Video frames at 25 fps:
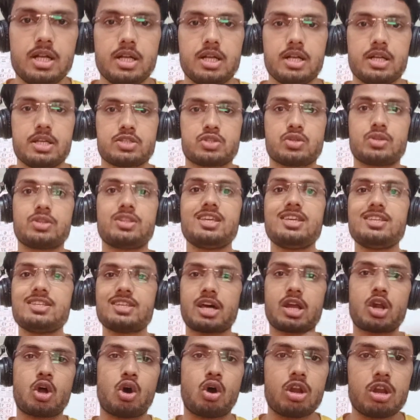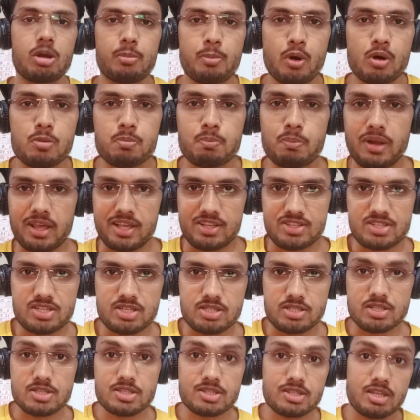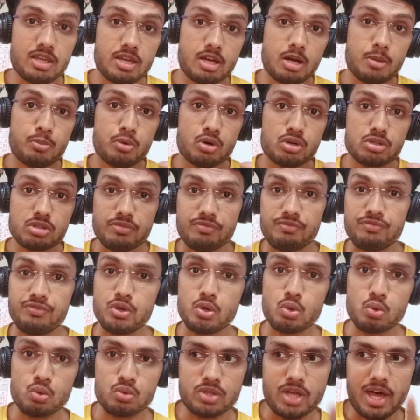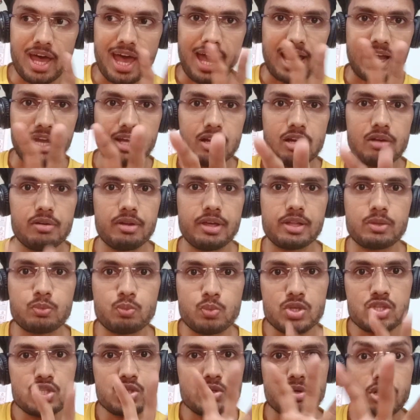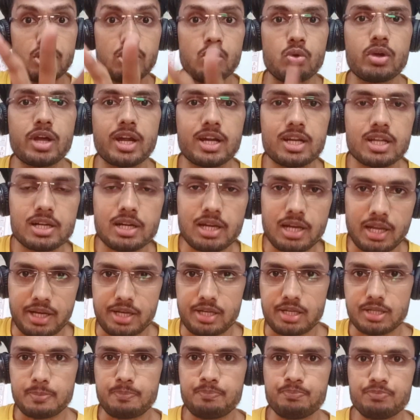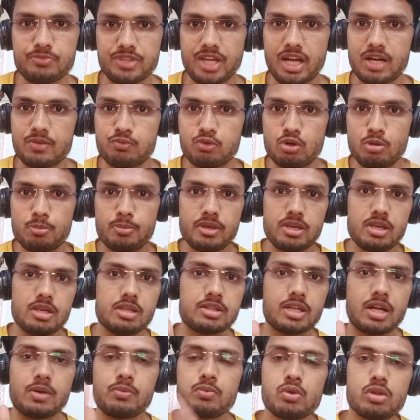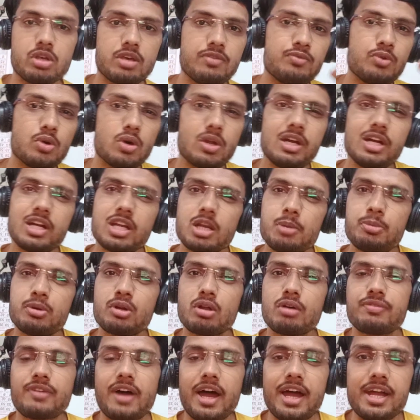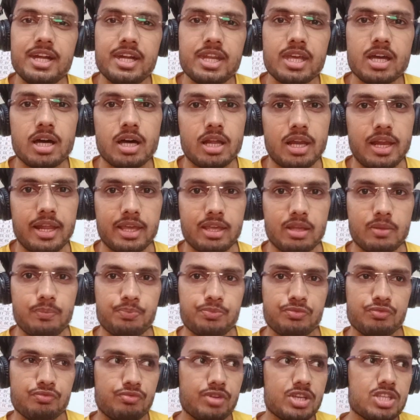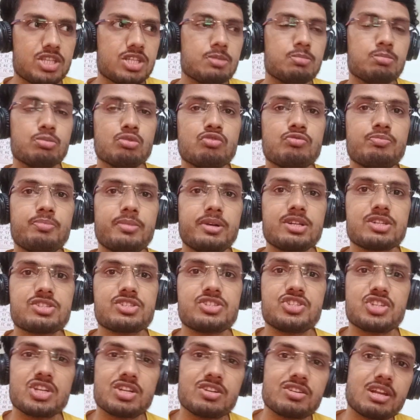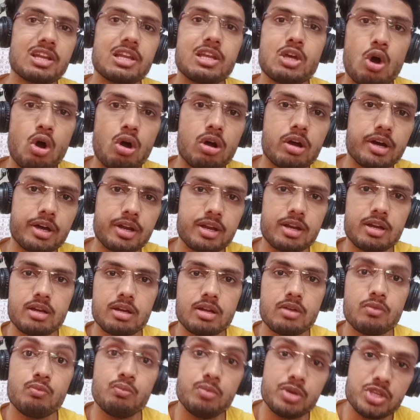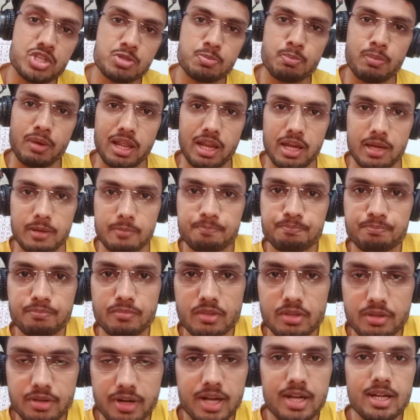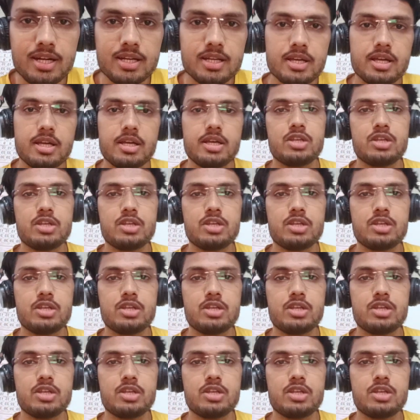So these are all about planes. Just think about the view, the angle at which you will look at a client. That will give you a little bit of idea like which movements generally occur in which plane, right?